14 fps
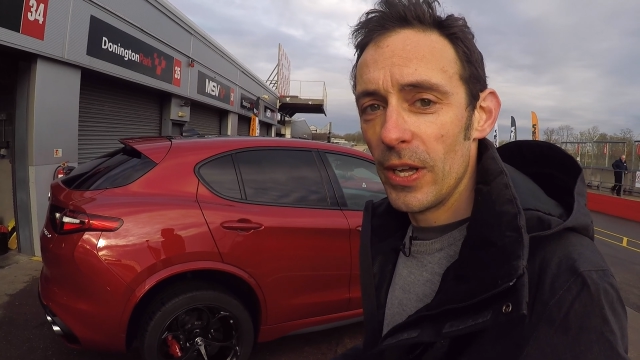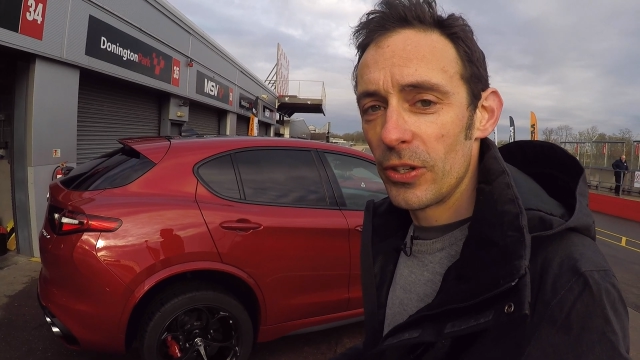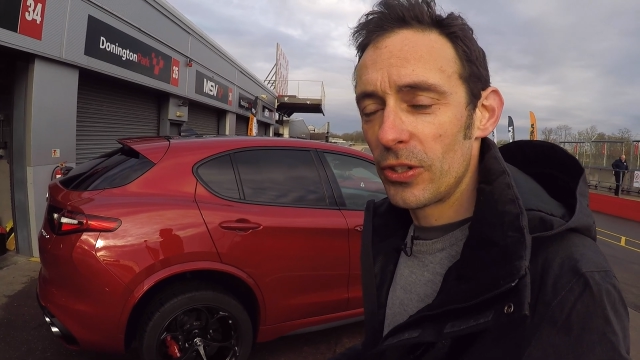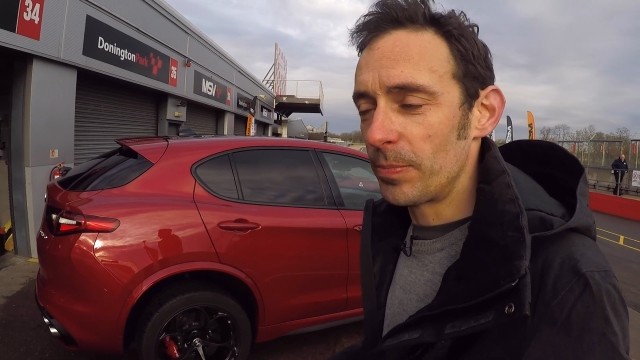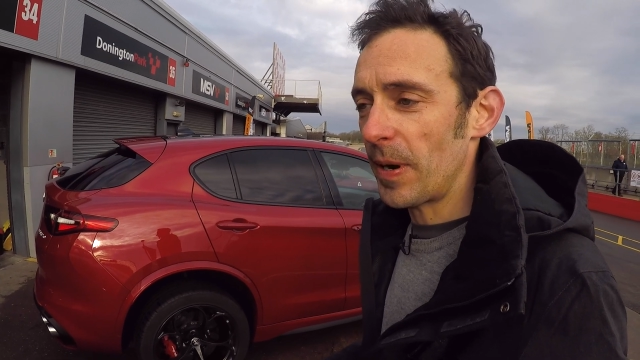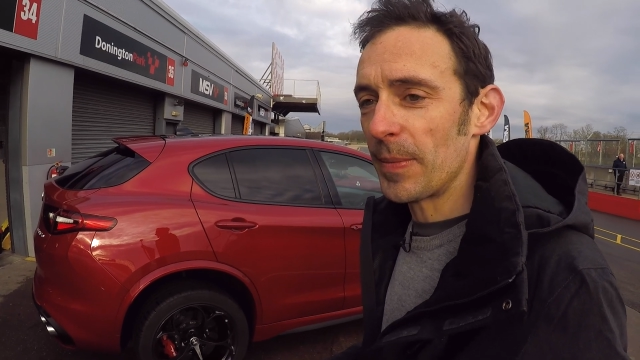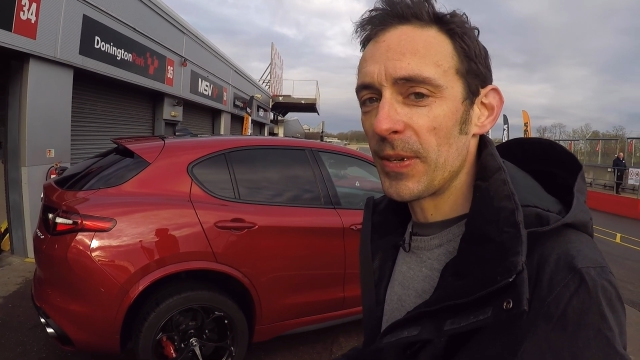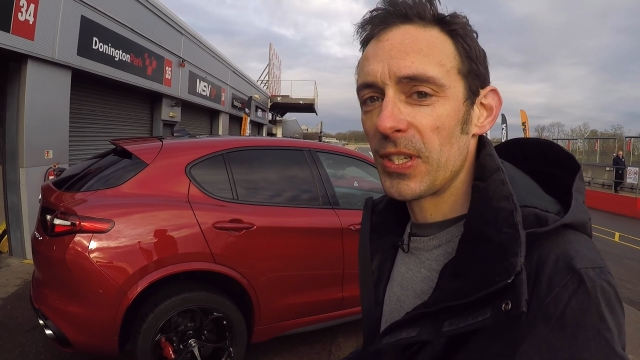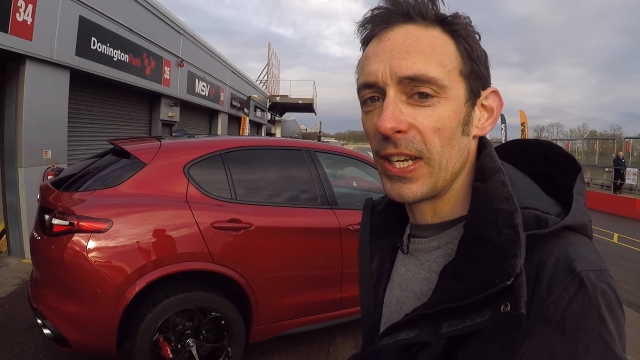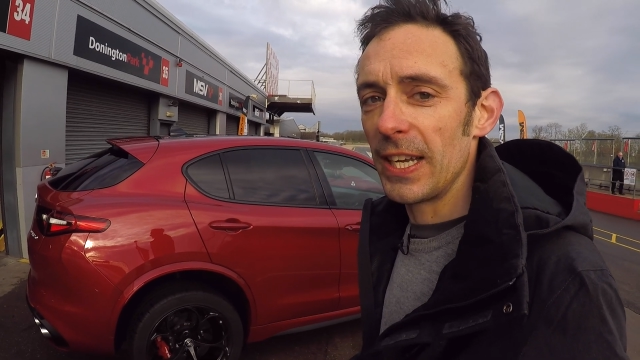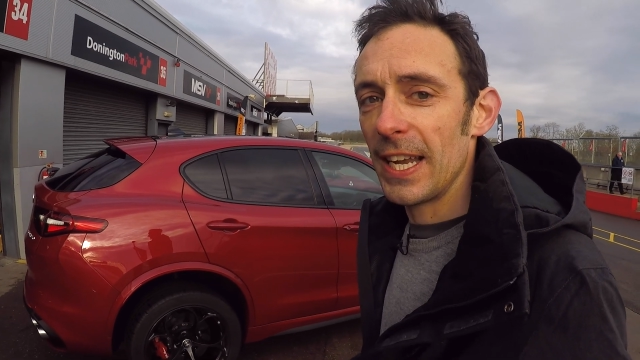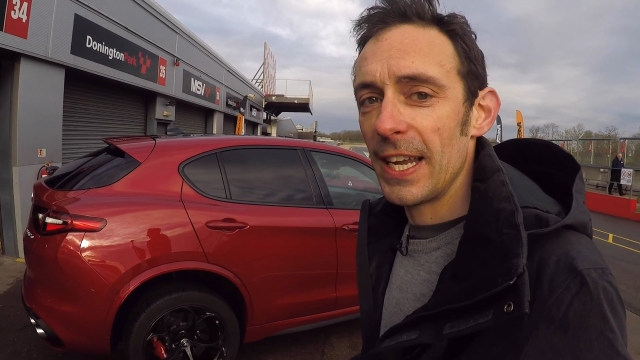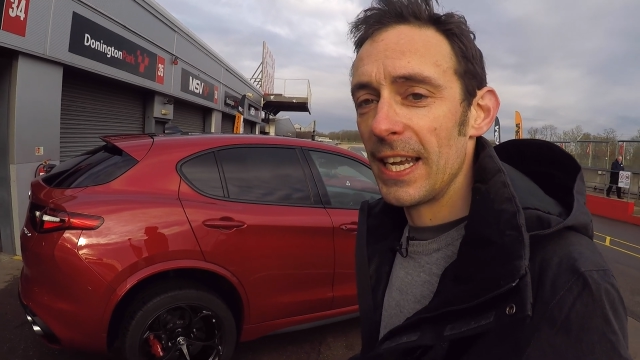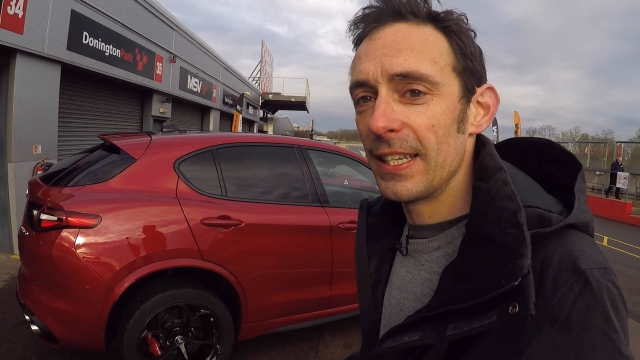
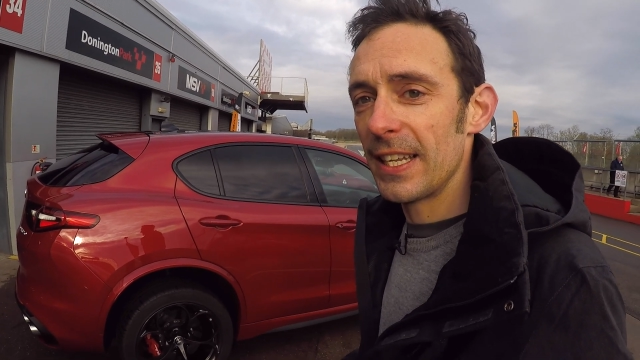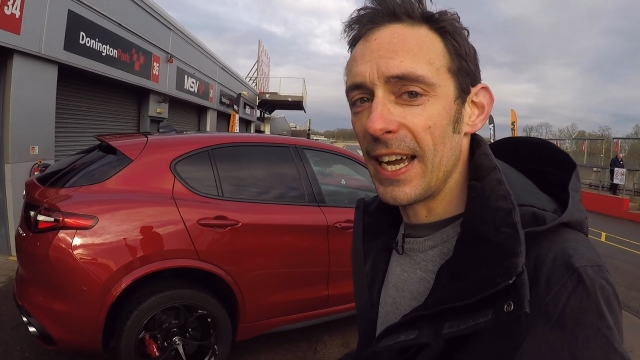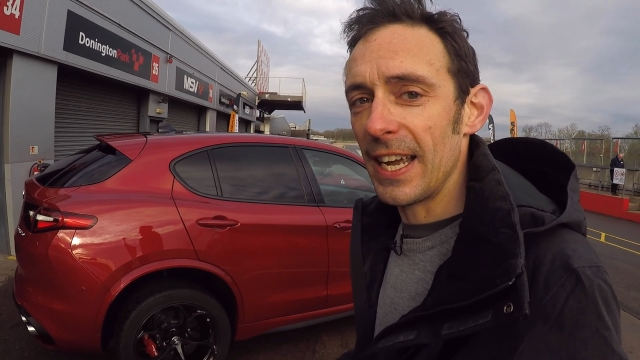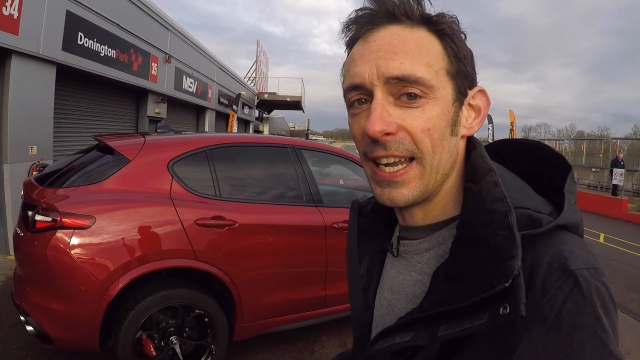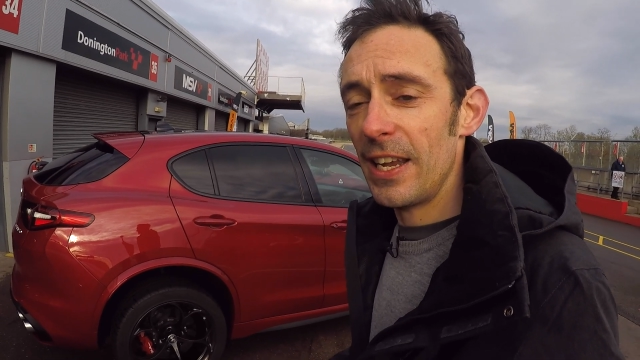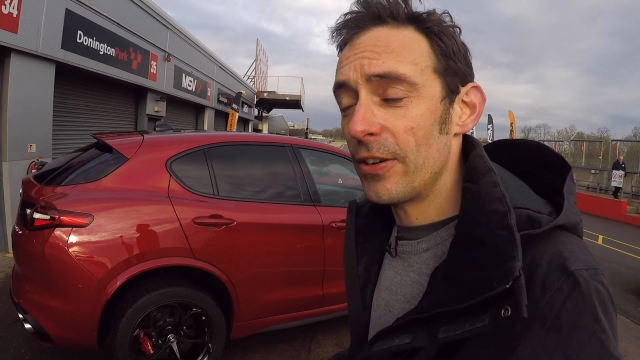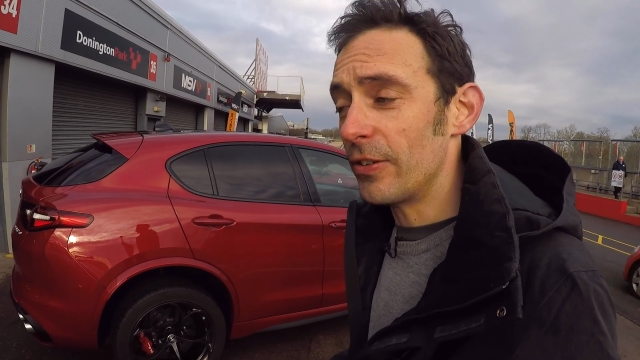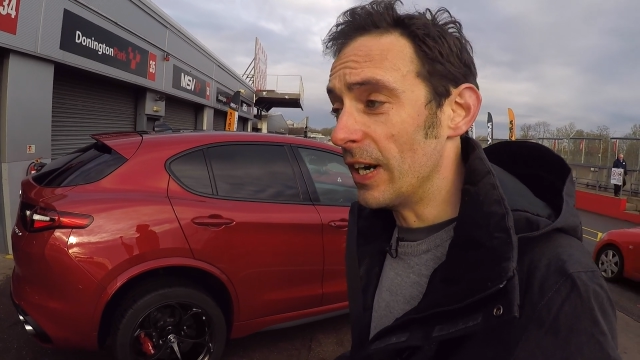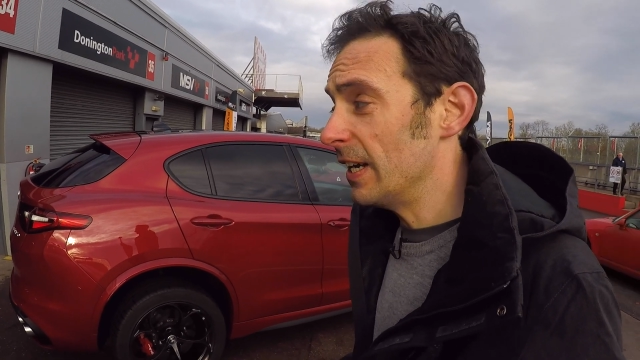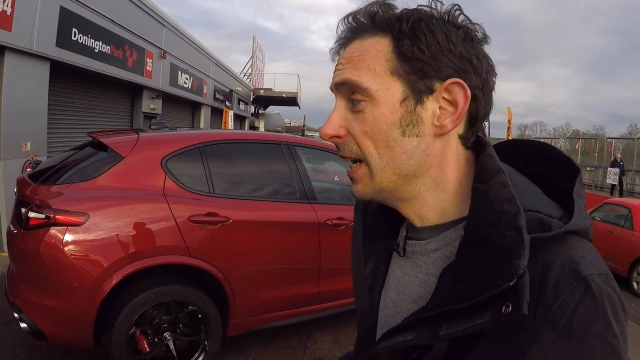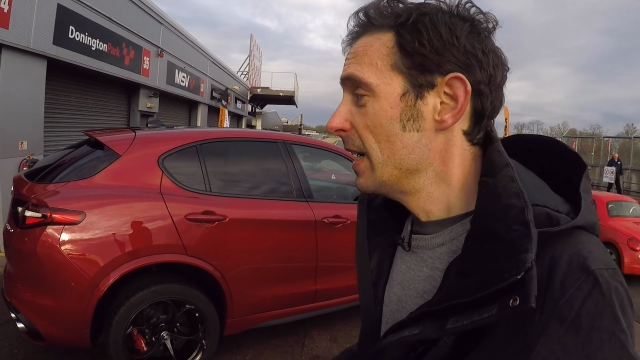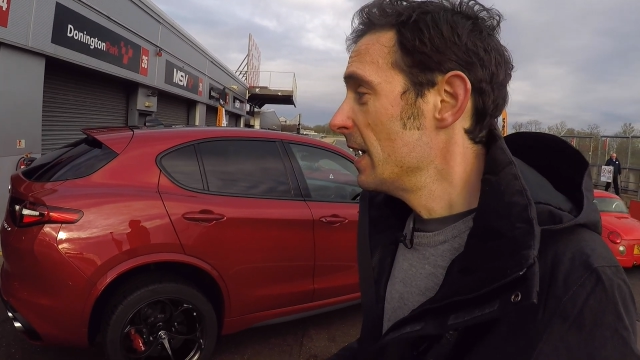supremacy in that era.